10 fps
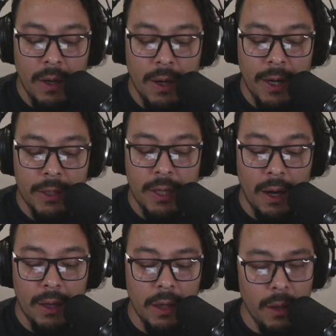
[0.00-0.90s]
talk
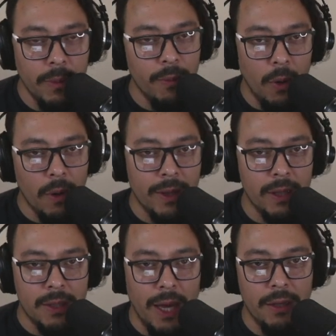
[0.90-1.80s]
a little bit more about the
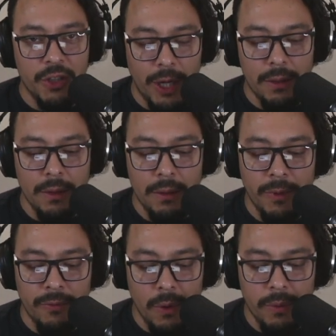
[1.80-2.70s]
set in general
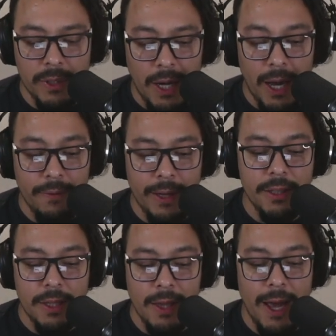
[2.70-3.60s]
before we dive
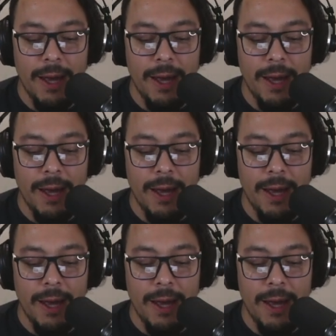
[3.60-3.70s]
into that.